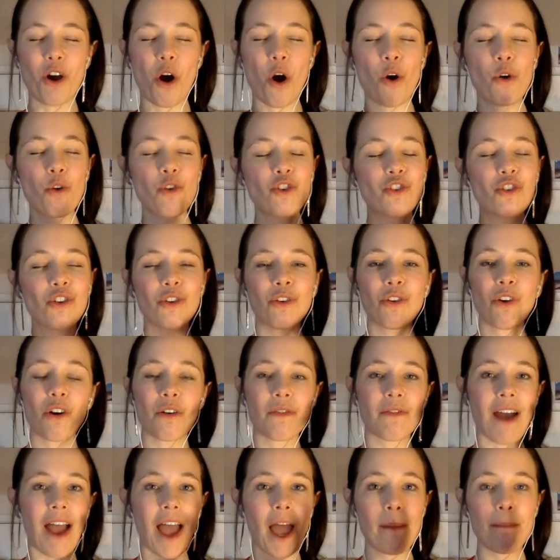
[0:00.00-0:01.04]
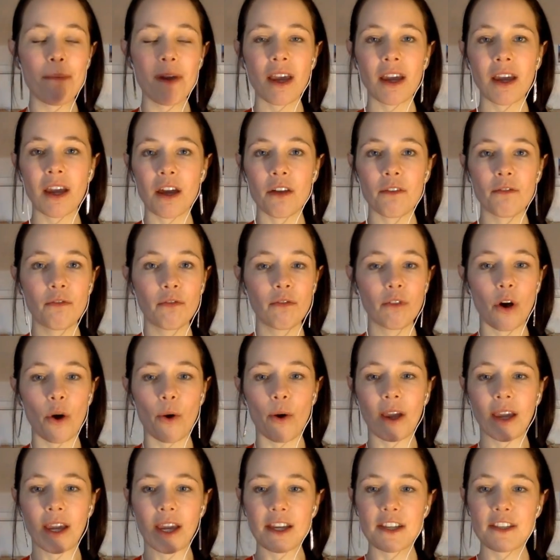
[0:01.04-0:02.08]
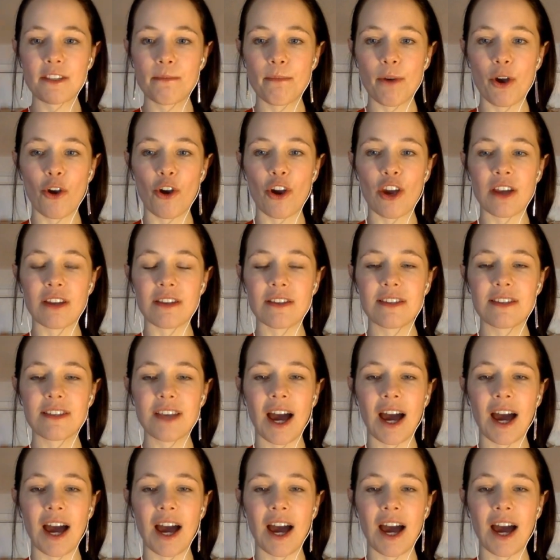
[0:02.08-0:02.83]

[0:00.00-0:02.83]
ocean of ebbing and flowing experience.